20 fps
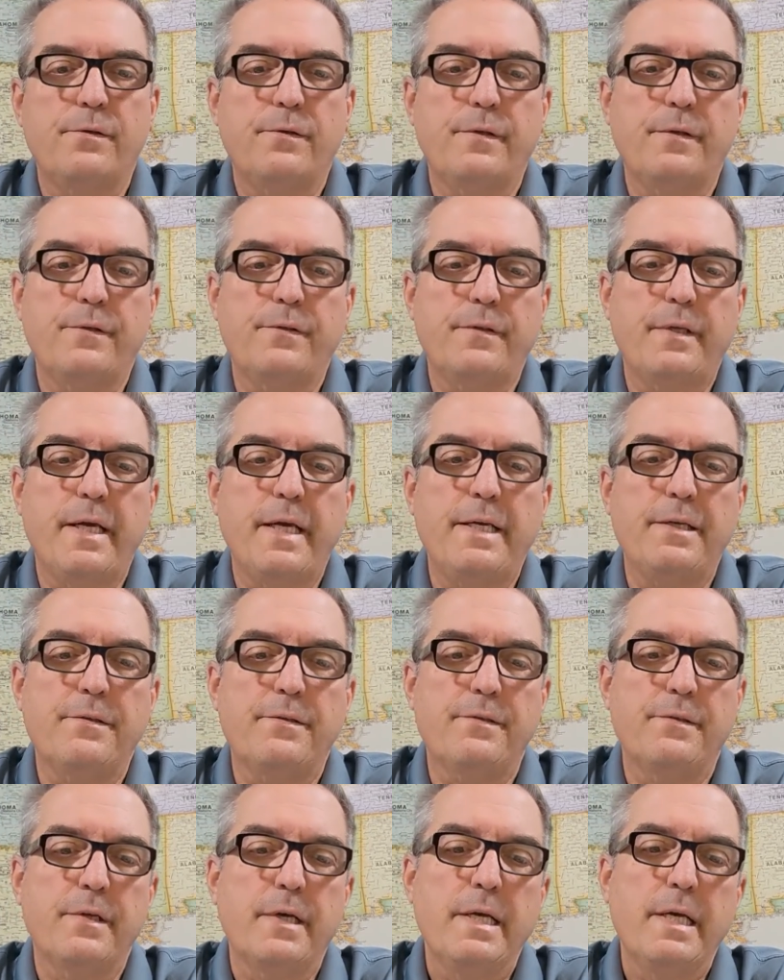In this
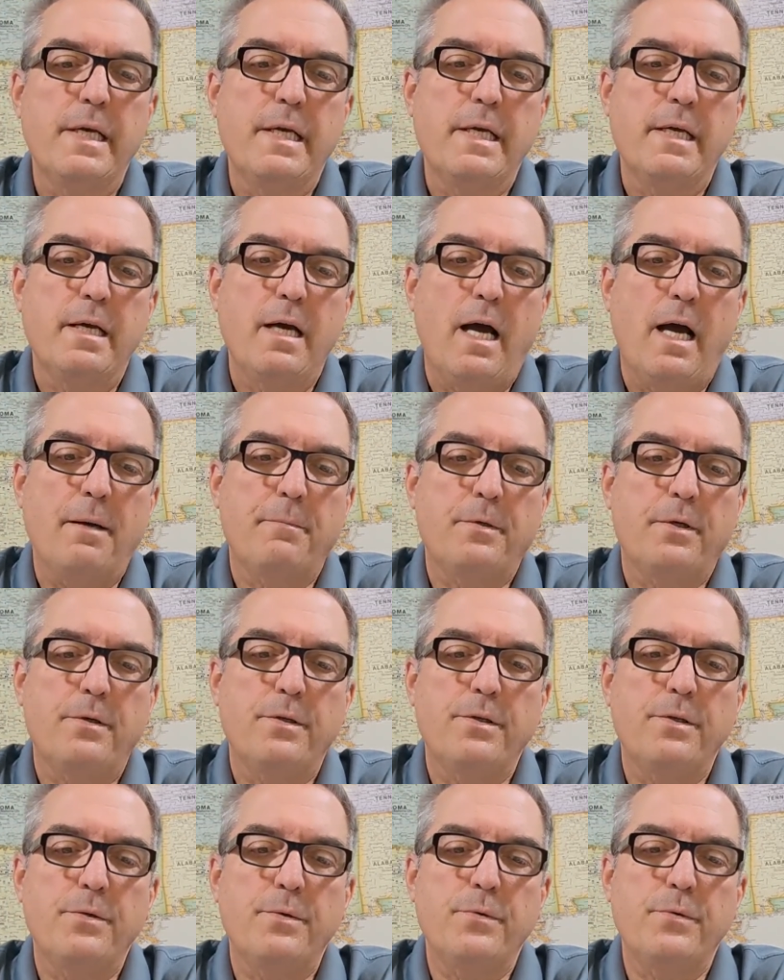case, I'm going
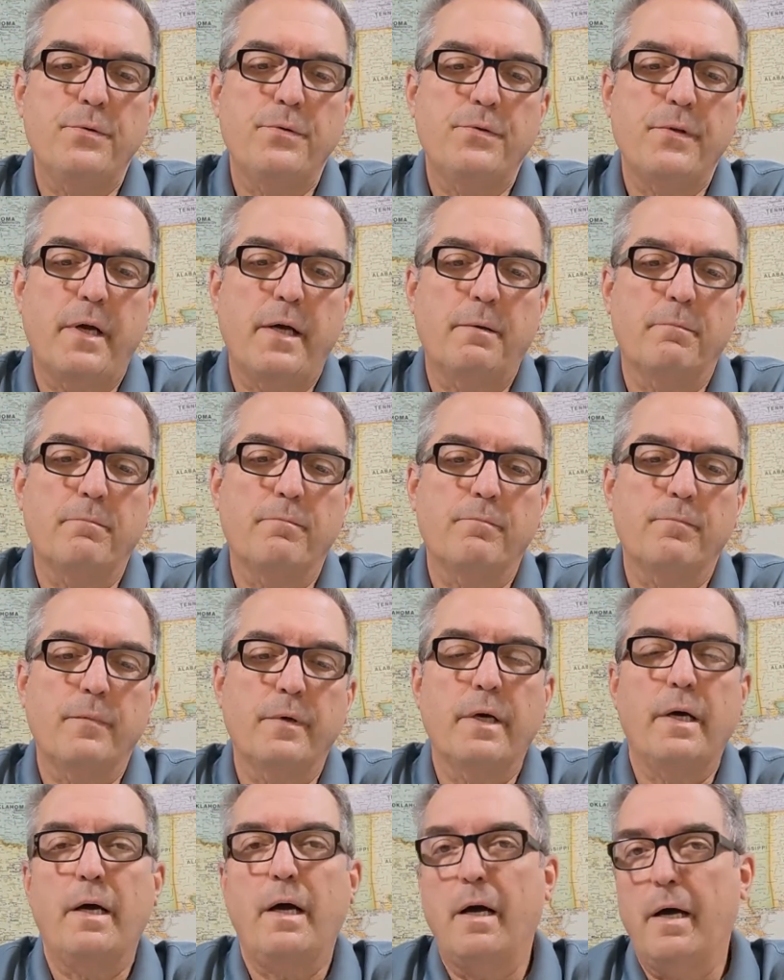to use a
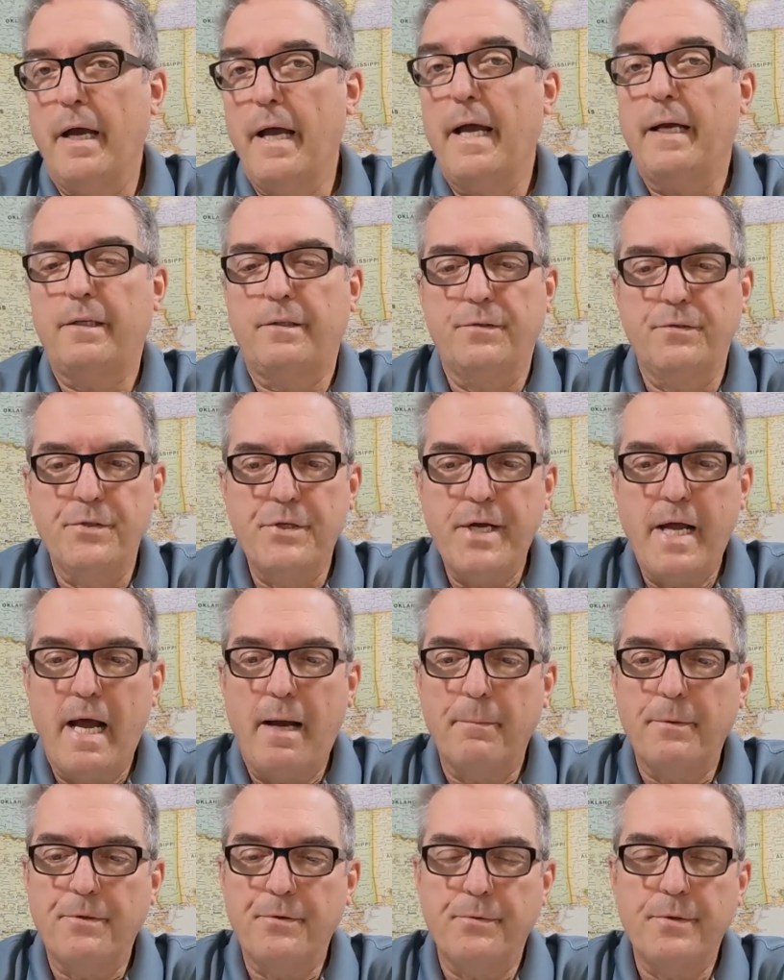hex
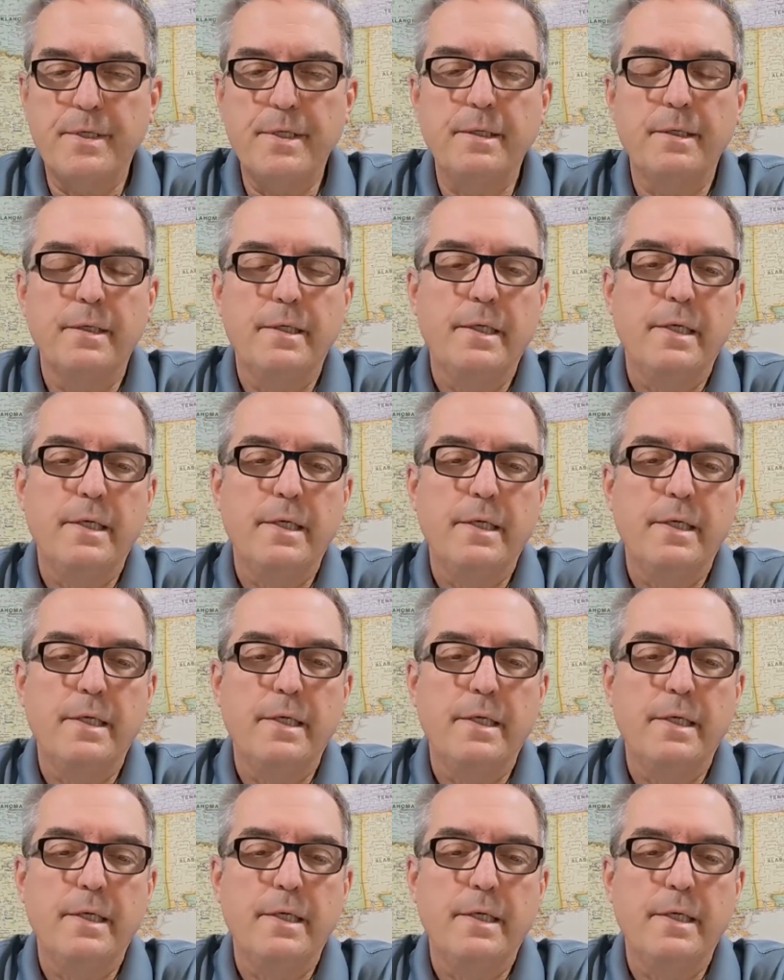geometry.